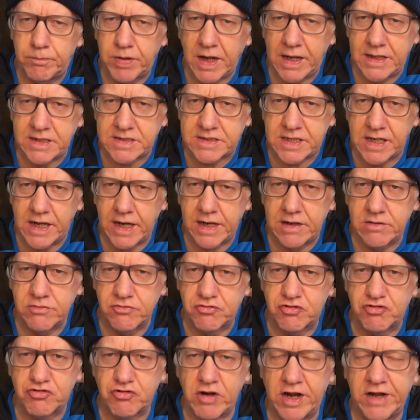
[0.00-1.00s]
plays
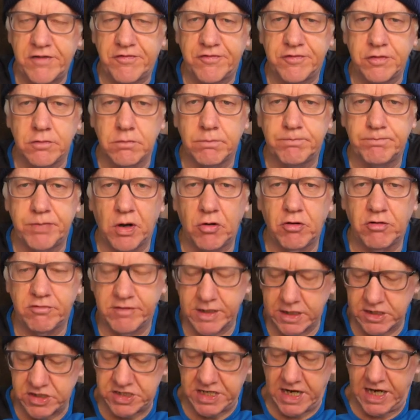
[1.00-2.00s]
that dreadful,
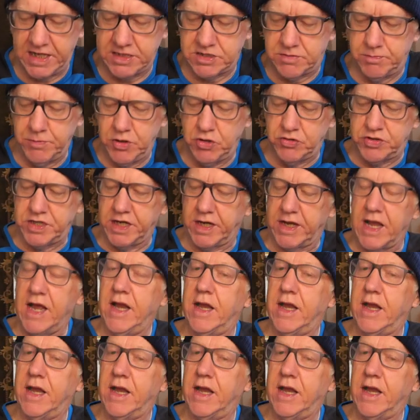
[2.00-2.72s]
boring jazz music?